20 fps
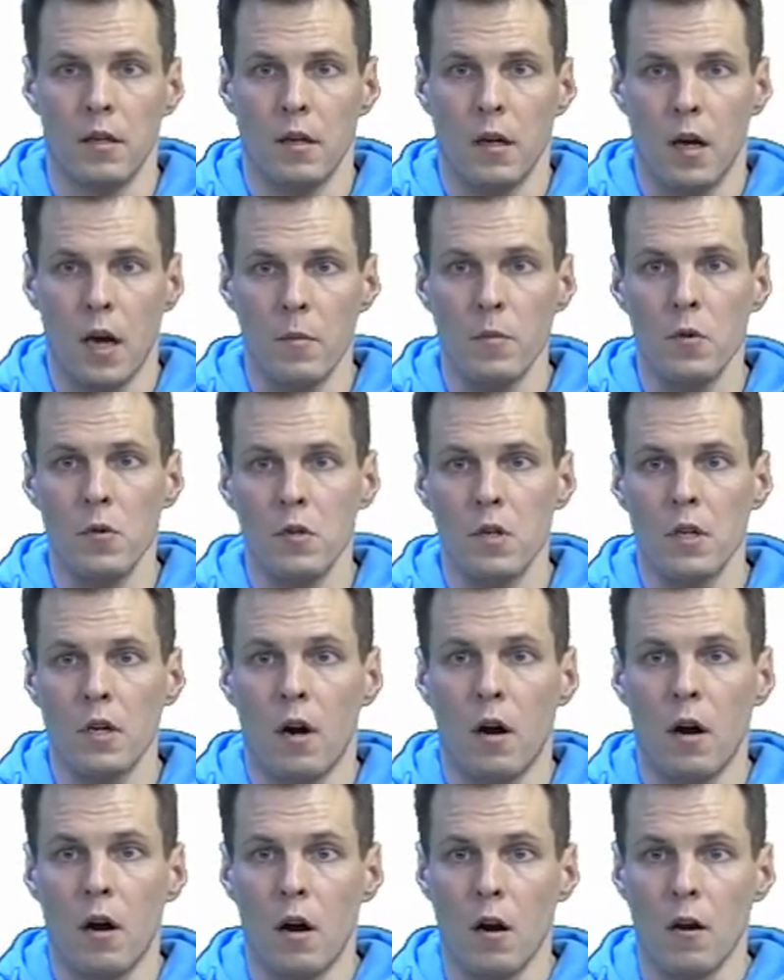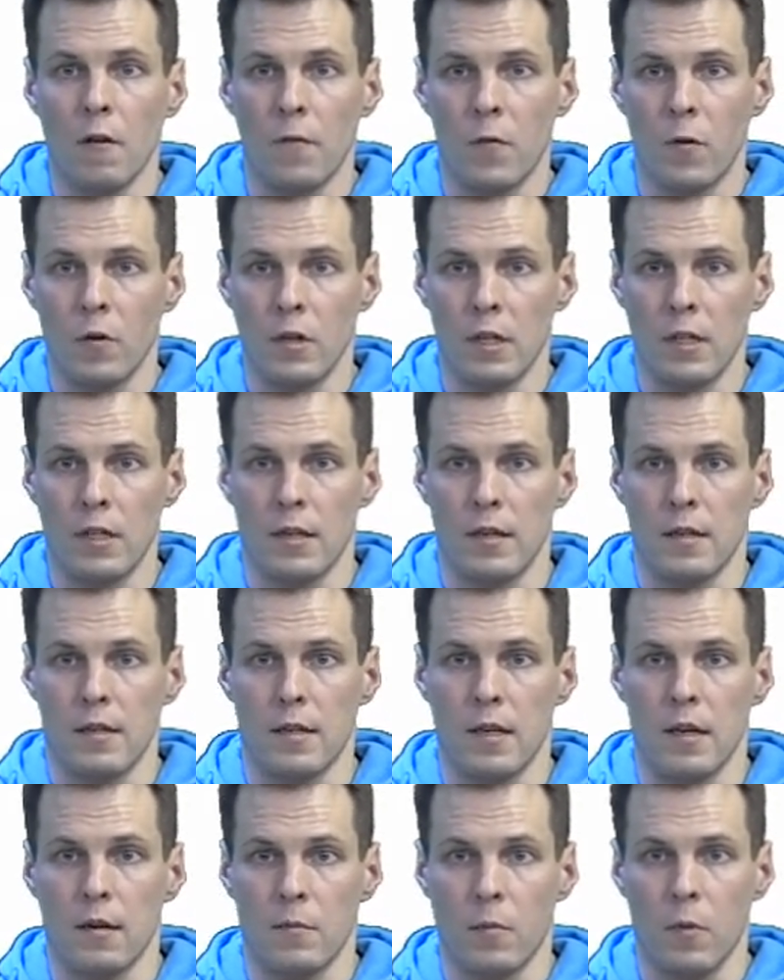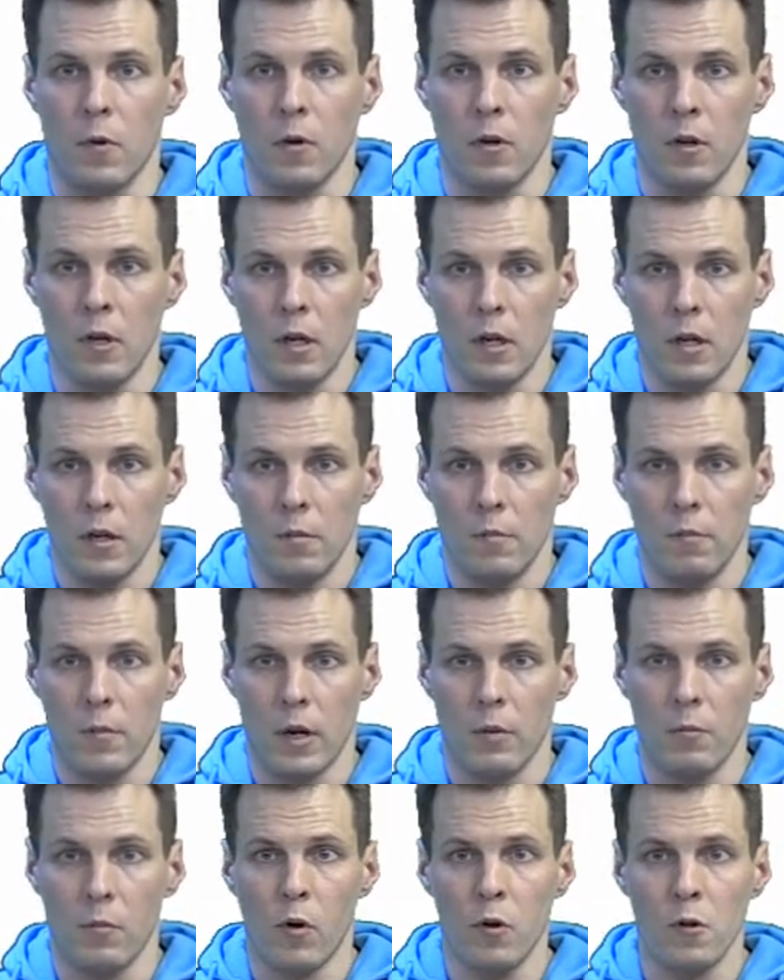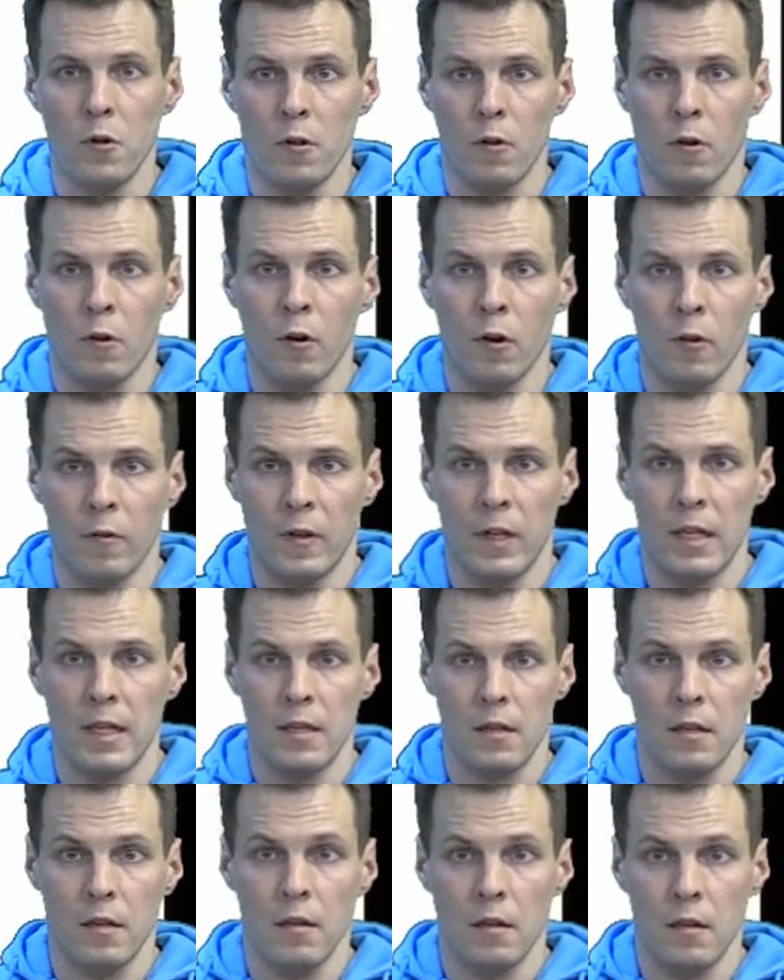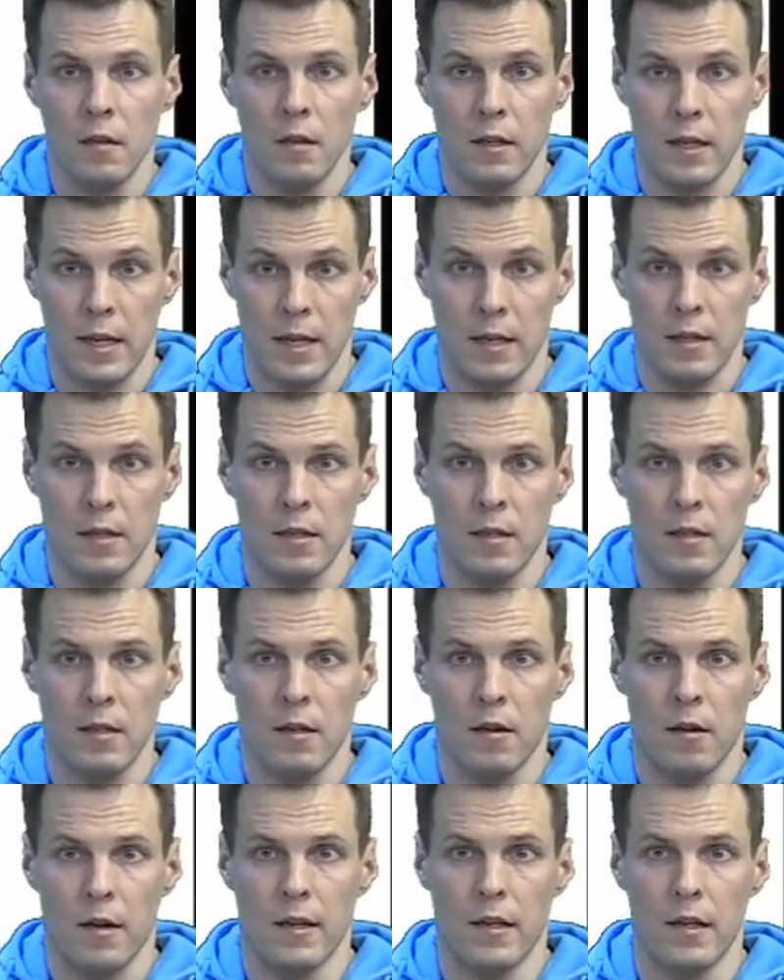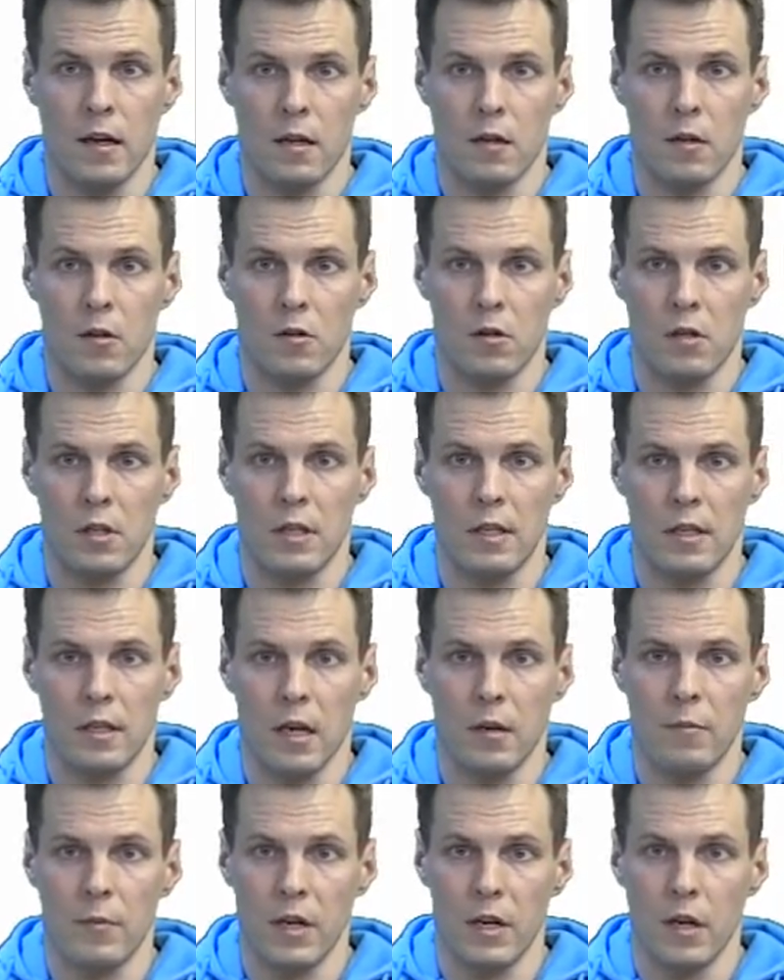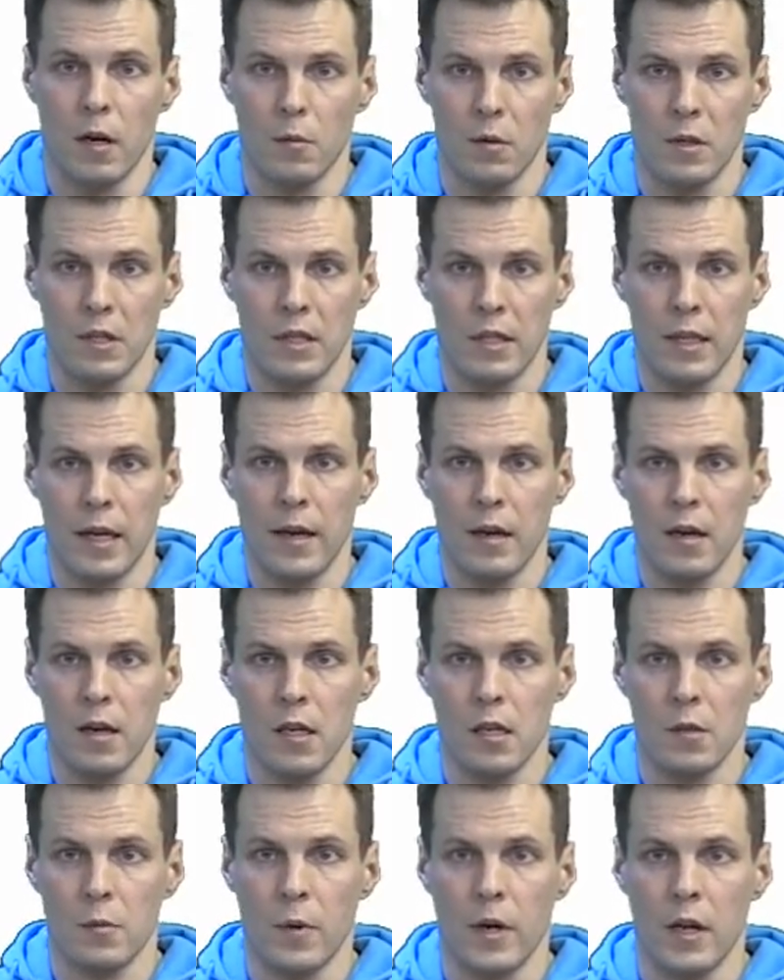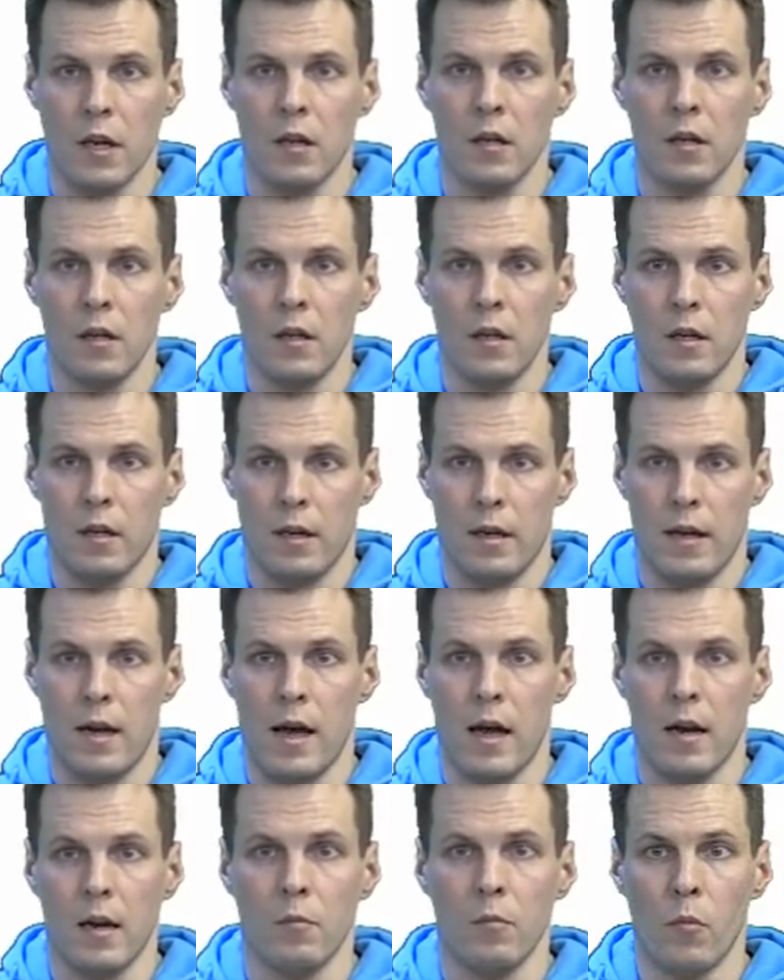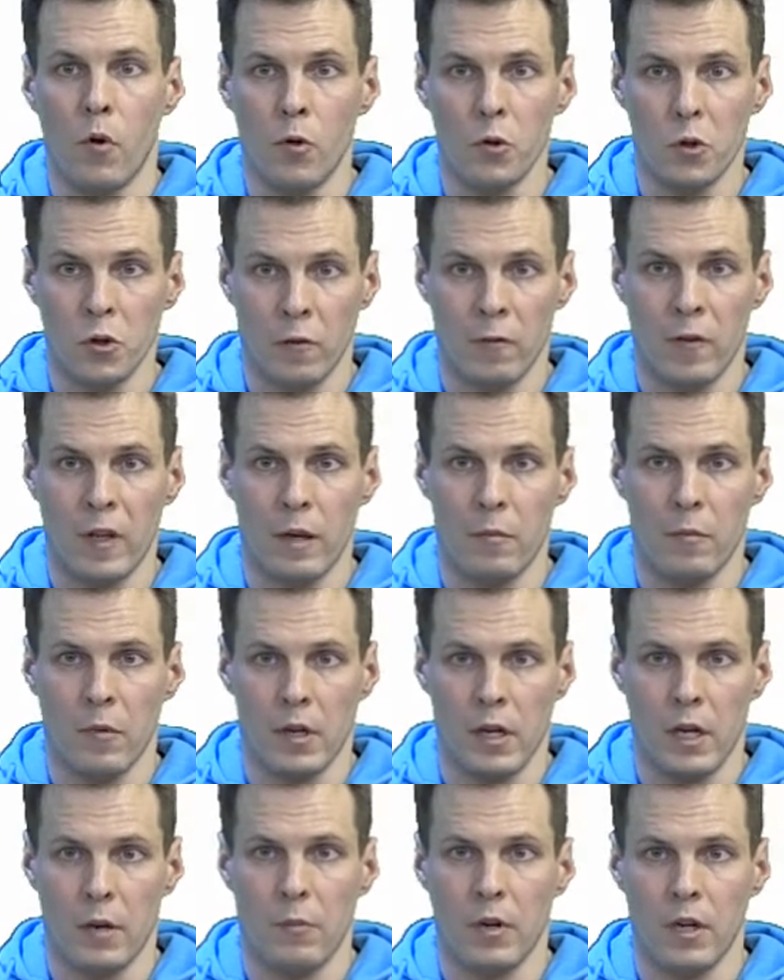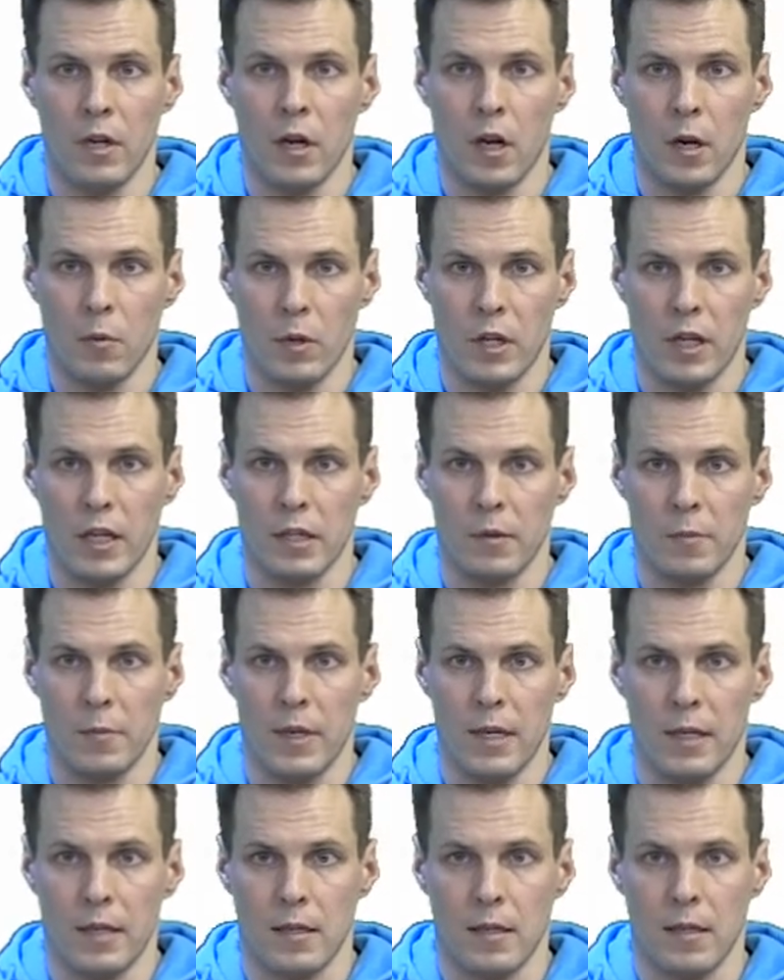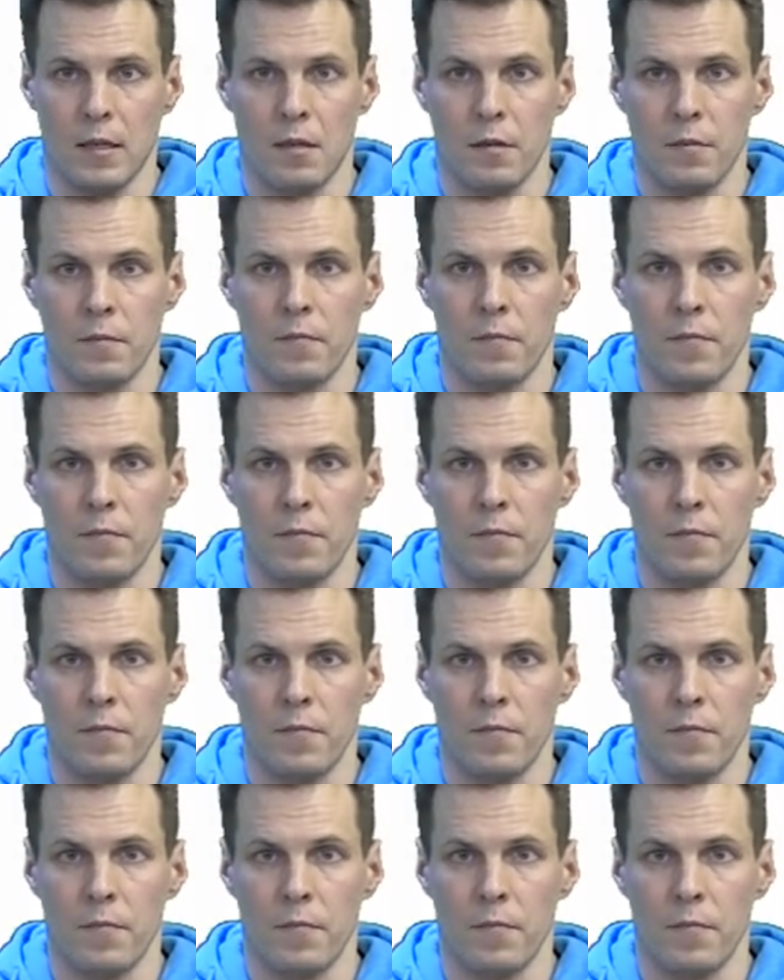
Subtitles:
I'm using R for this example, but most all of these tests and diagnostics can be done with data as well, and most of them can be done with SPSS.